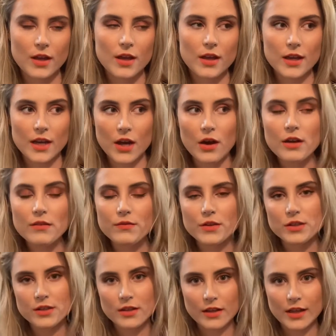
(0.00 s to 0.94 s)
Now at
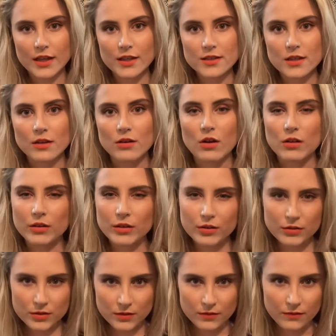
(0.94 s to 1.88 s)
first glance, an
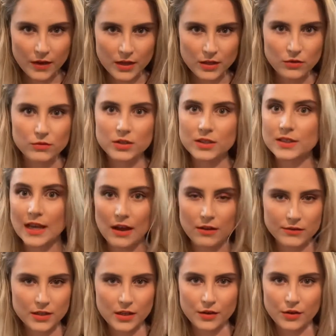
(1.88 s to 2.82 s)
all-inclusive venue
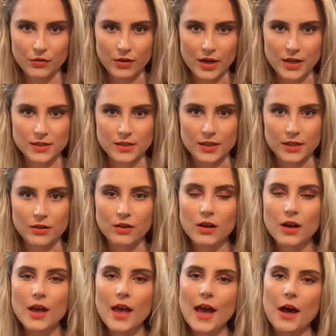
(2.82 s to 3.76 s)
sounds like a great
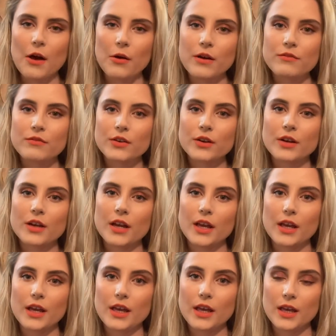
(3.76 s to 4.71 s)
deal. However,
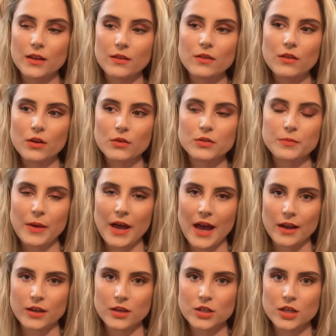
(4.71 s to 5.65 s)
in those
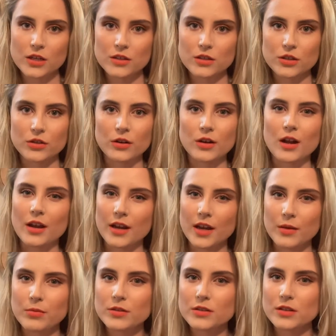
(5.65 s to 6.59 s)
packages, you're
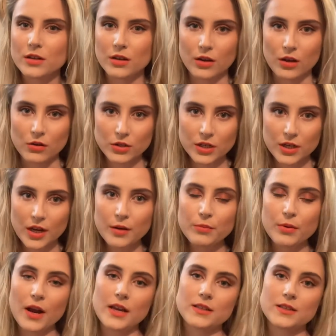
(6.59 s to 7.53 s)
unable to negotiate
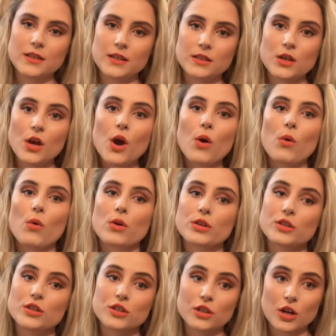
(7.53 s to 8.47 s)
prices or
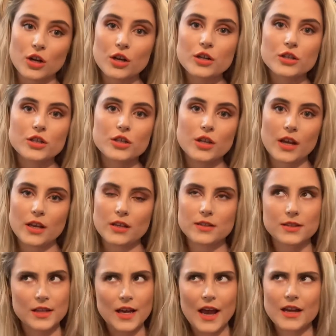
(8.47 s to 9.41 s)

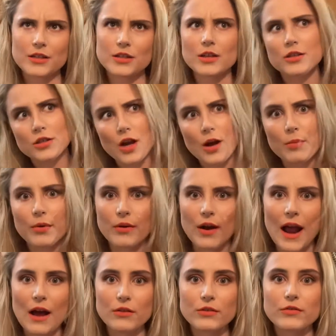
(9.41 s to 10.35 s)
search/shop
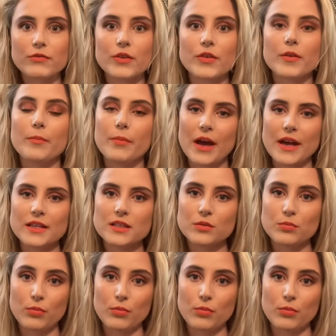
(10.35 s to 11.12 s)
around for the best